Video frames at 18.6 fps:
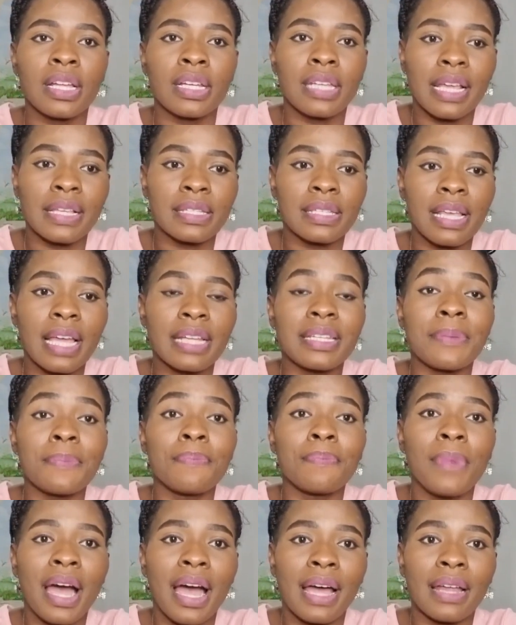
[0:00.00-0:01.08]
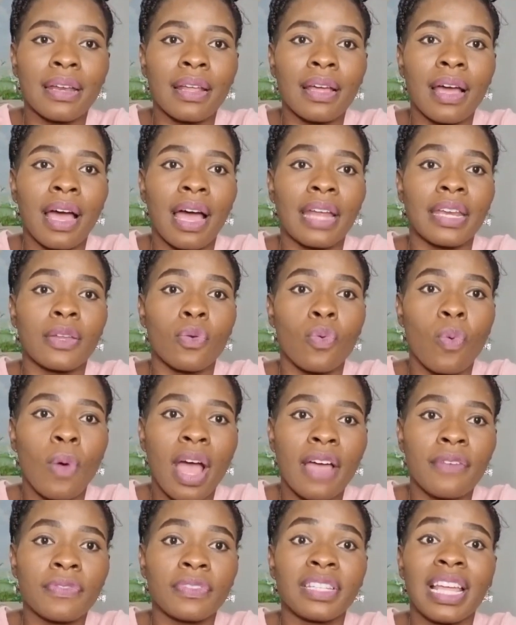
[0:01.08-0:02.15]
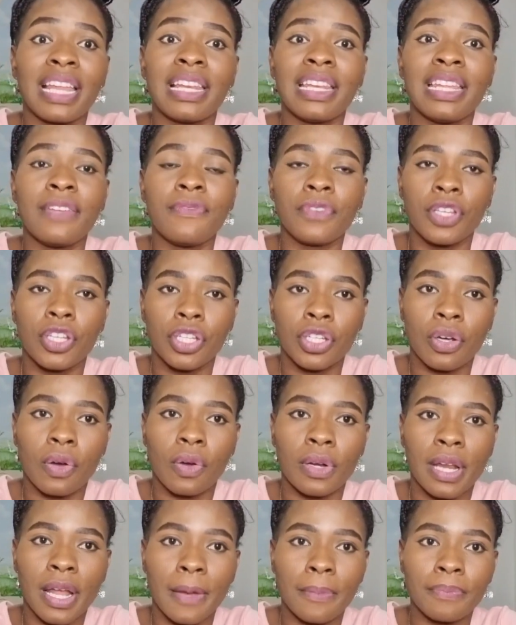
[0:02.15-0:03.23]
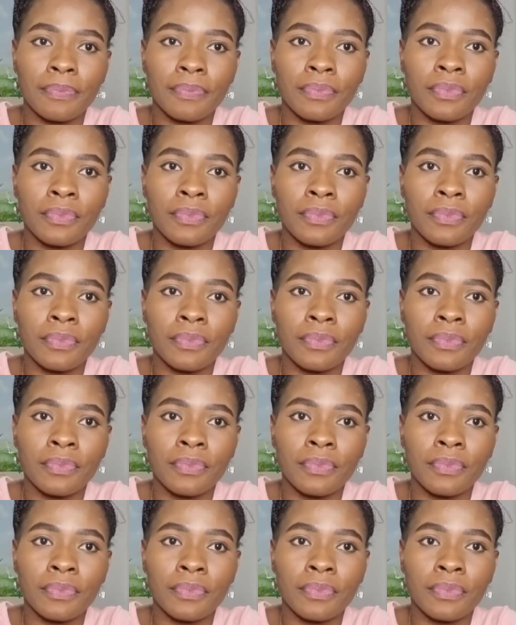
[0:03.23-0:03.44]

They say the man and the wife they leave each other.